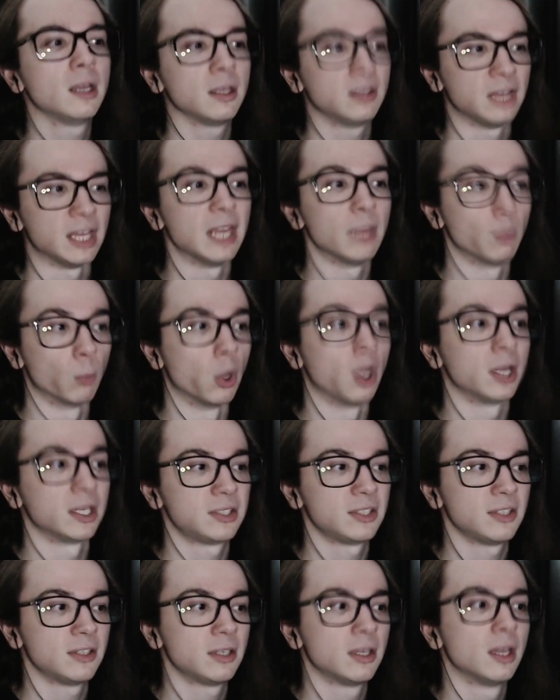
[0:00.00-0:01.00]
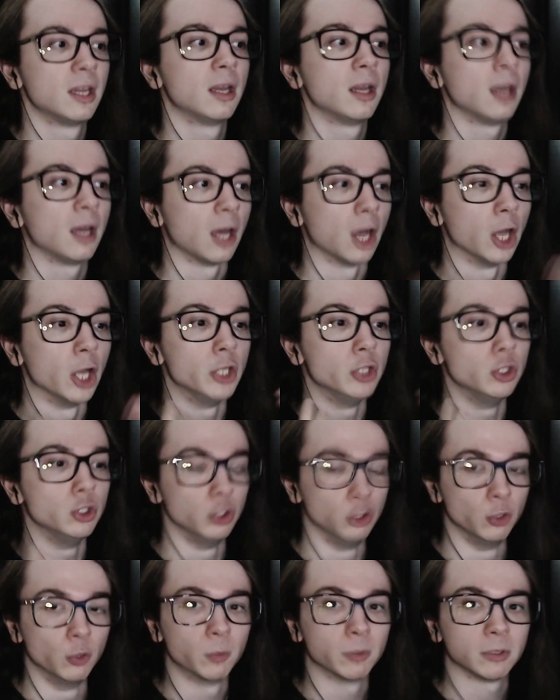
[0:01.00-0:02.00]
They wanted a
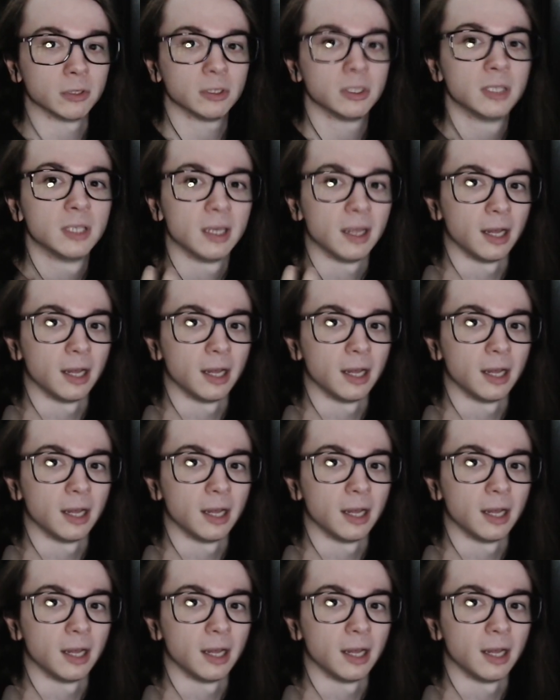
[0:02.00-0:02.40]
newer,